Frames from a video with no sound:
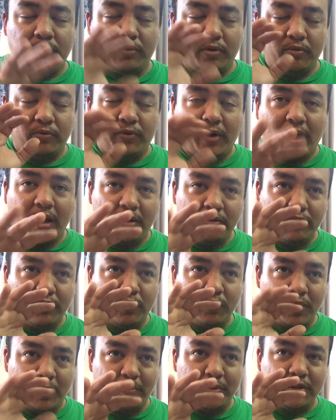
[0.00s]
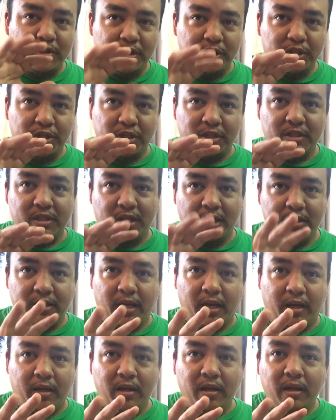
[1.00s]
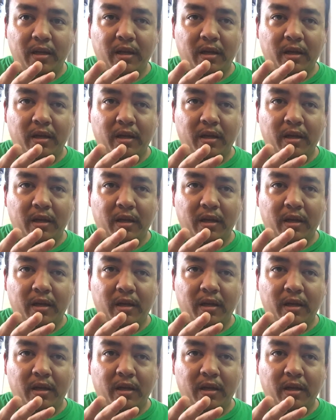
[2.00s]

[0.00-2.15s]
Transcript: 5 repetitions a day,